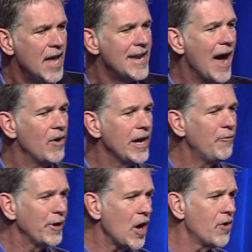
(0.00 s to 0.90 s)
Now,
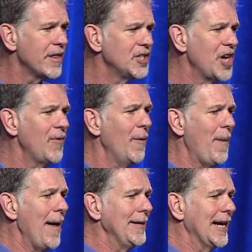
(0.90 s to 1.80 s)
if we go to the general
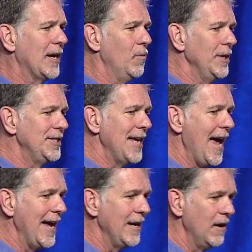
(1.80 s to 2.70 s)
public and we
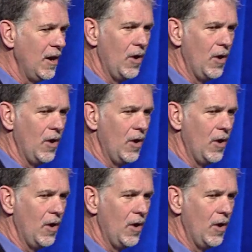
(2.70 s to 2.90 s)
say,